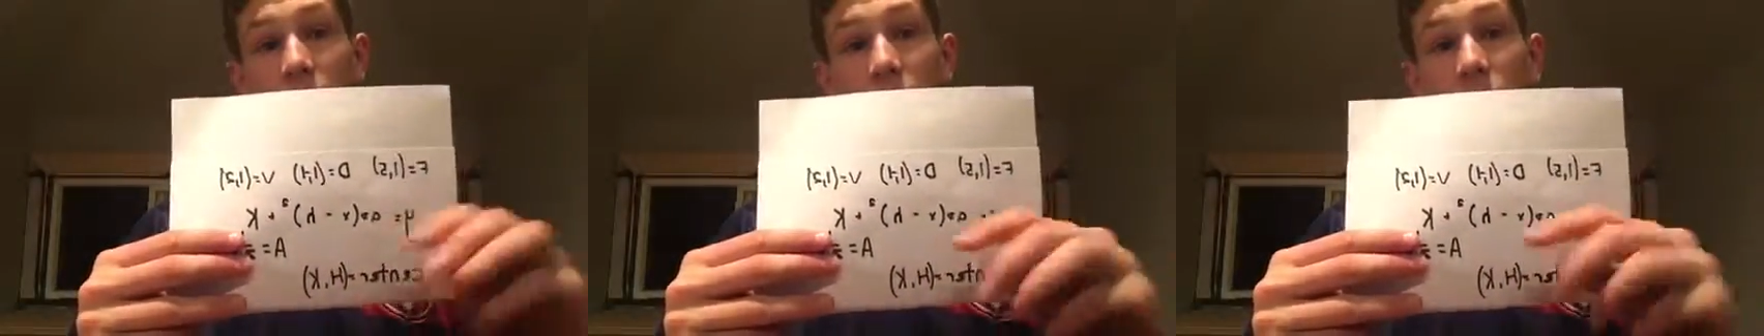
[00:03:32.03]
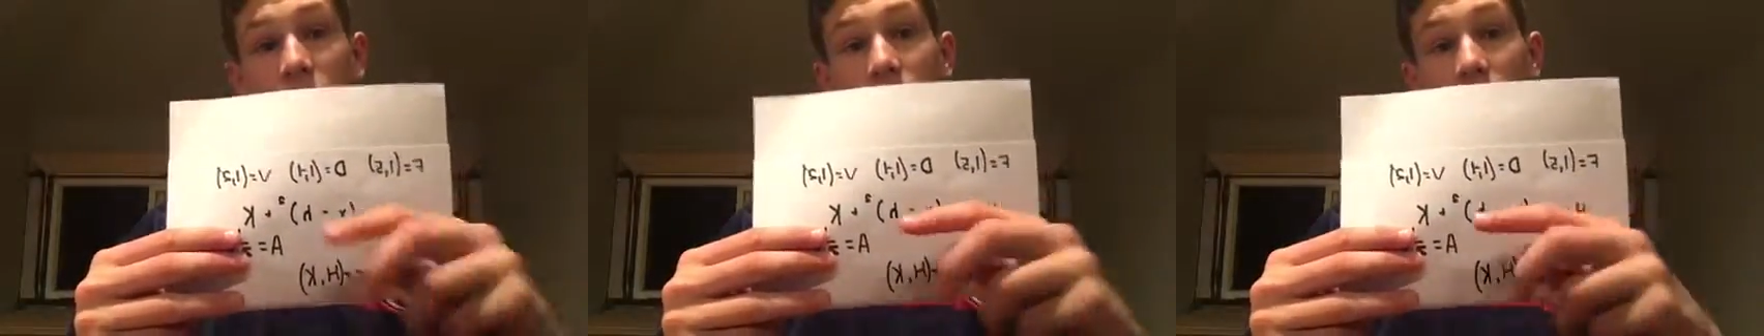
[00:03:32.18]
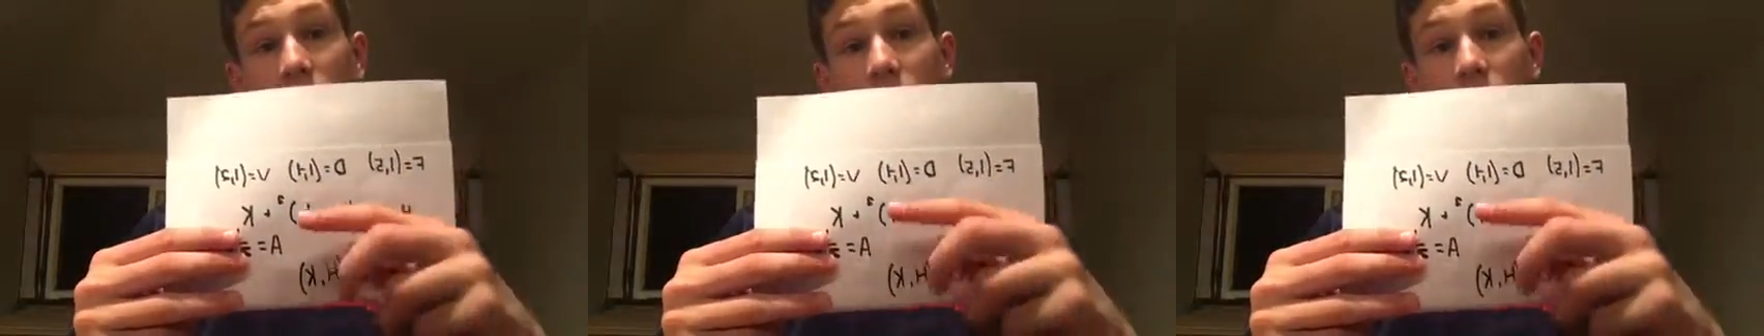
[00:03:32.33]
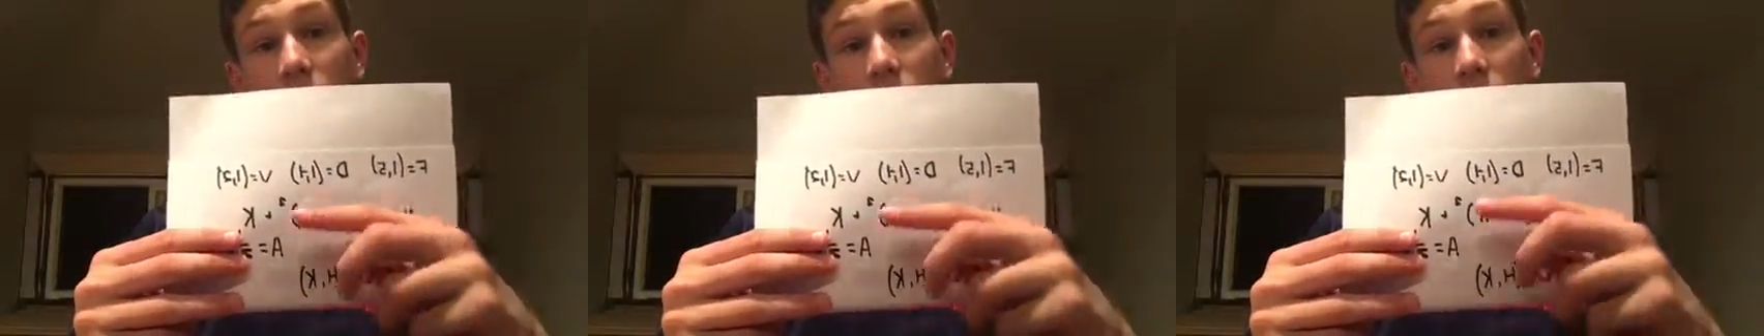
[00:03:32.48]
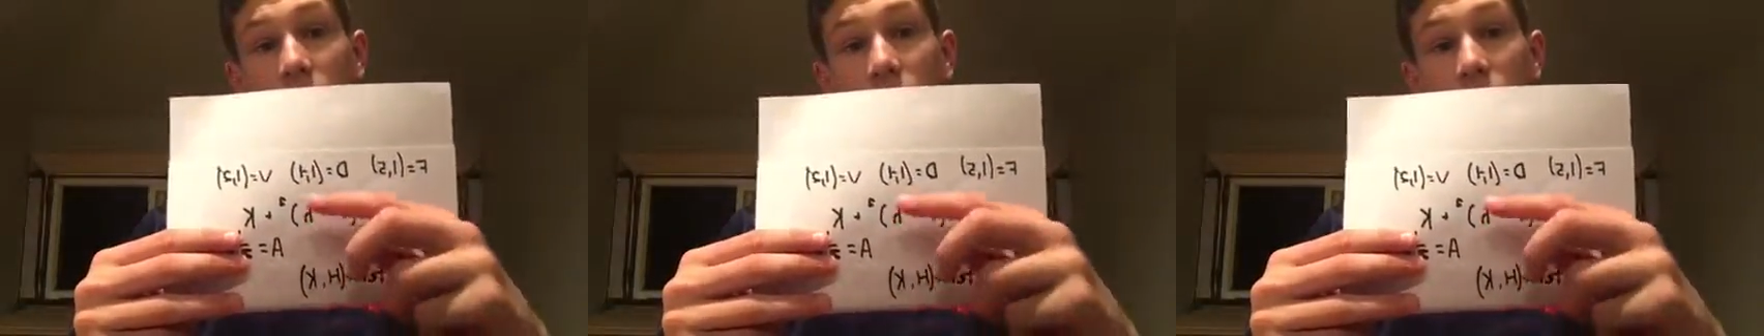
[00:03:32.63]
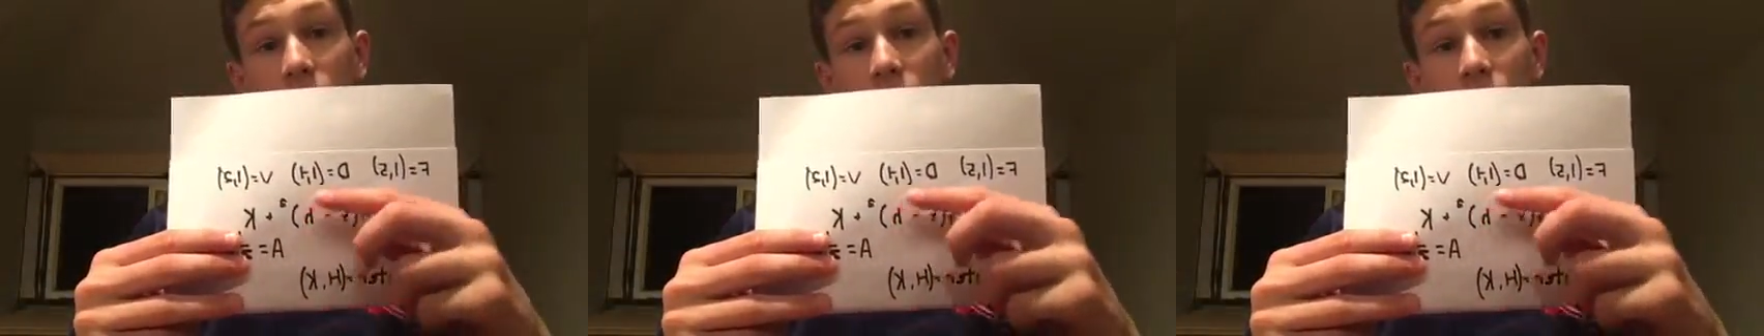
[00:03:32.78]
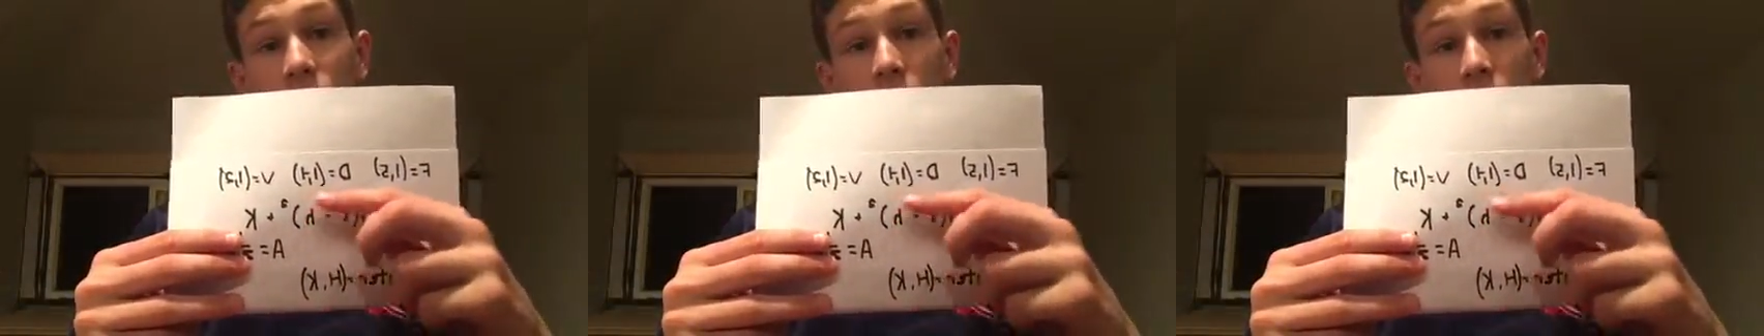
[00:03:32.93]
So
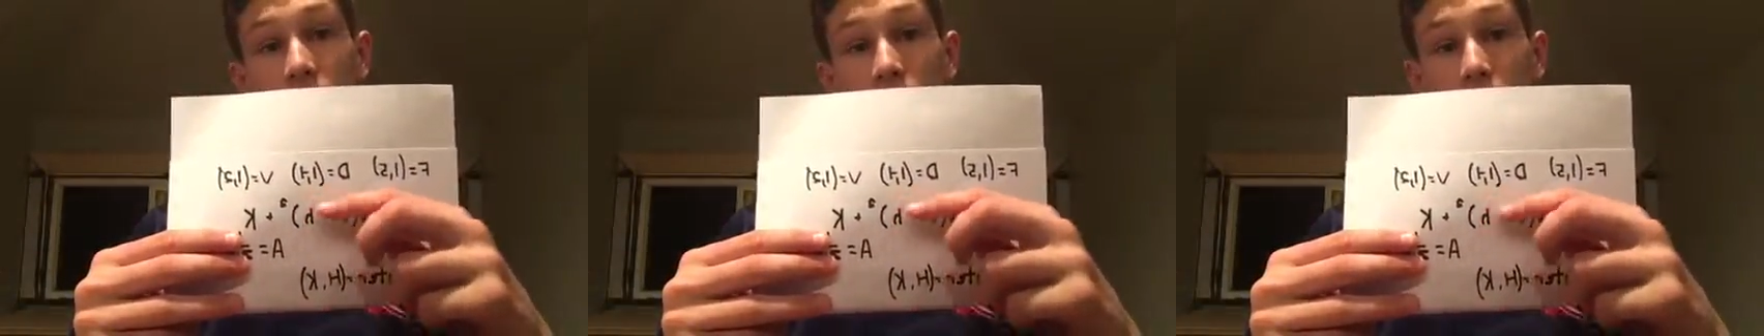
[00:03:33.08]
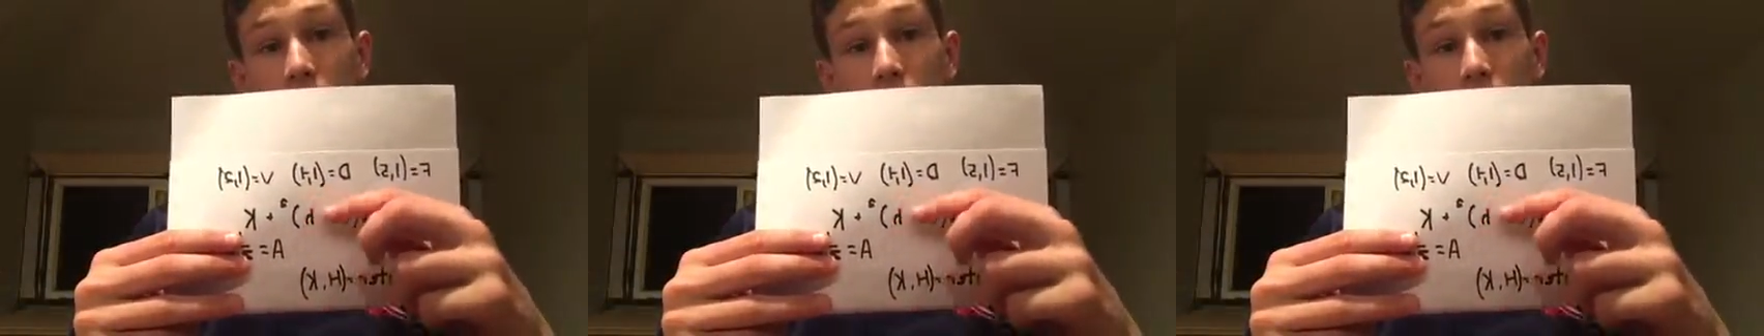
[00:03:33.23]
this is